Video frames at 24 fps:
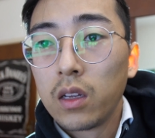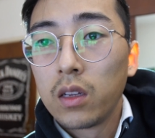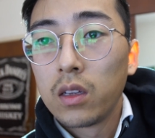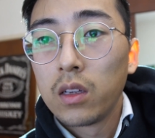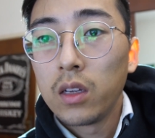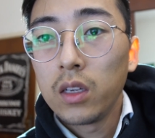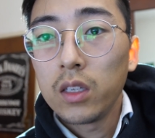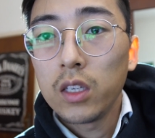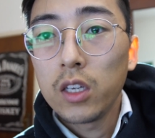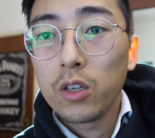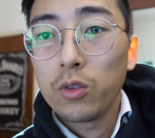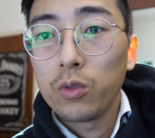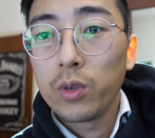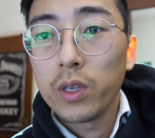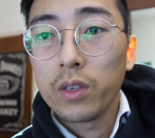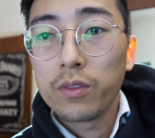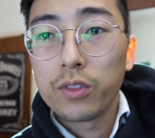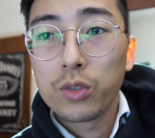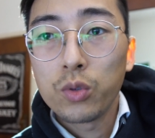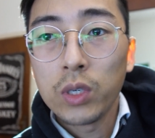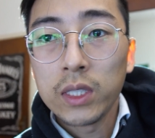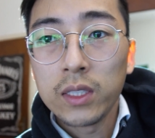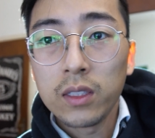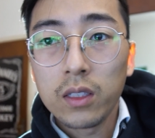Hello
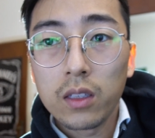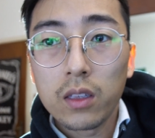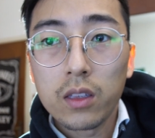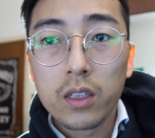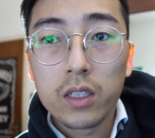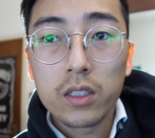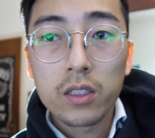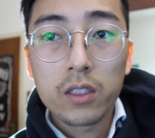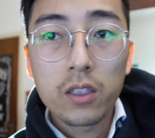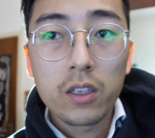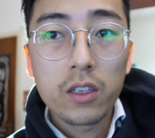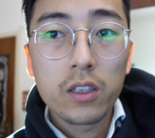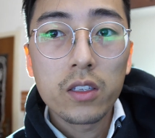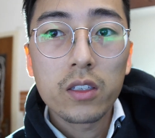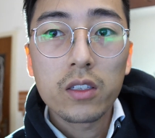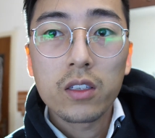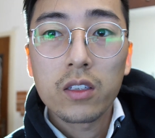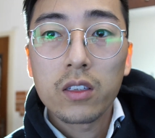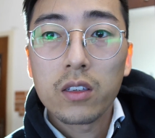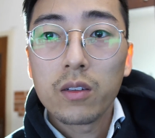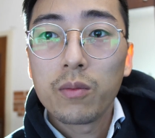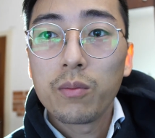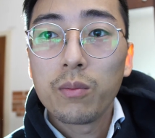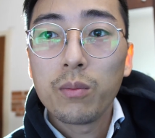everyone, this
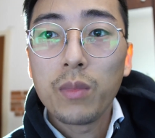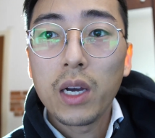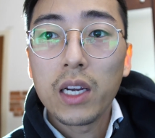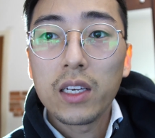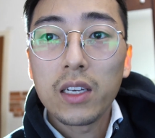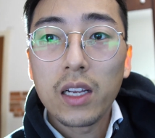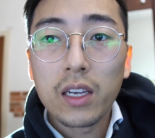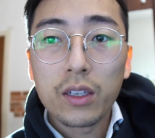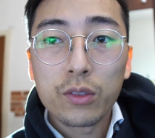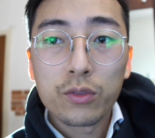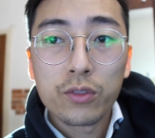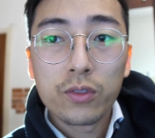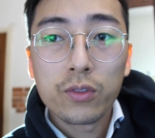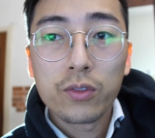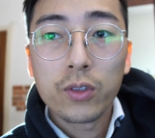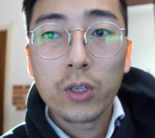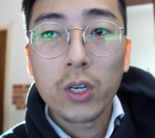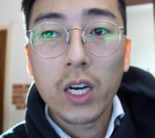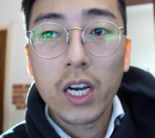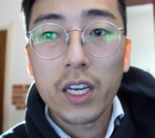is My Life for